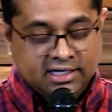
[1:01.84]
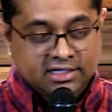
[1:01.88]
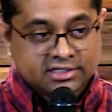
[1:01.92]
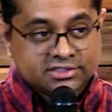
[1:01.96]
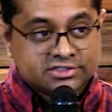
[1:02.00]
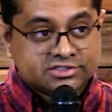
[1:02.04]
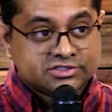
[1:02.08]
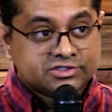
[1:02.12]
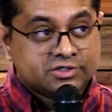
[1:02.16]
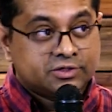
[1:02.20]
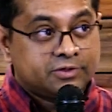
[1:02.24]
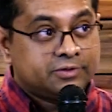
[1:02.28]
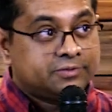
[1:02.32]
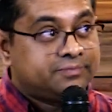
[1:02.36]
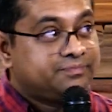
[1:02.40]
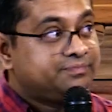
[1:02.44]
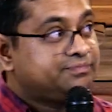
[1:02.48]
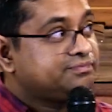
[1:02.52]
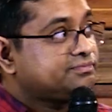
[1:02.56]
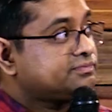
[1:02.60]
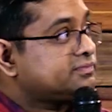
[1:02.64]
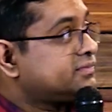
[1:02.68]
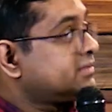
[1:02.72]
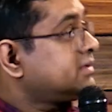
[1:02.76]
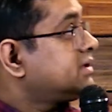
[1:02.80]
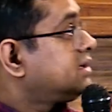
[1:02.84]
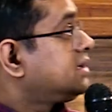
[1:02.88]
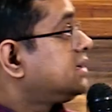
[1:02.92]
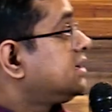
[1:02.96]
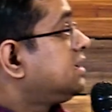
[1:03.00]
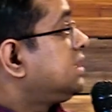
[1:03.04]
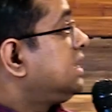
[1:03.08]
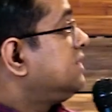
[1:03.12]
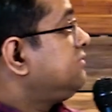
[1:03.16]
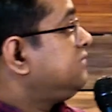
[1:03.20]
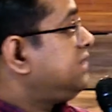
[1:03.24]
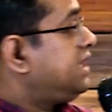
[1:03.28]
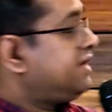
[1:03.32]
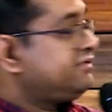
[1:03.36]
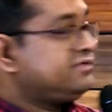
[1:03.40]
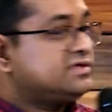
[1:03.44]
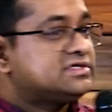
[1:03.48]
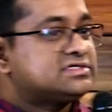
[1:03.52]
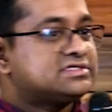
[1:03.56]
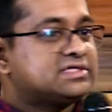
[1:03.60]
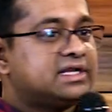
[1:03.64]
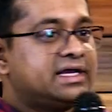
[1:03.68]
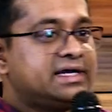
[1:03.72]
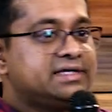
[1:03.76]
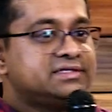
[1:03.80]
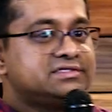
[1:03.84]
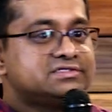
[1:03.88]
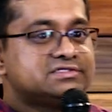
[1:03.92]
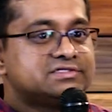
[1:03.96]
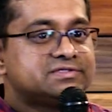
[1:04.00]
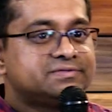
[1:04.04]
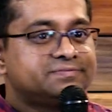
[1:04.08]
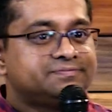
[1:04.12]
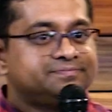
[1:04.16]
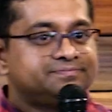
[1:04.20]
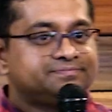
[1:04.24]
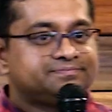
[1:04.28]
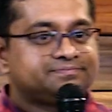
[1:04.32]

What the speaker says: So, can we have the slides?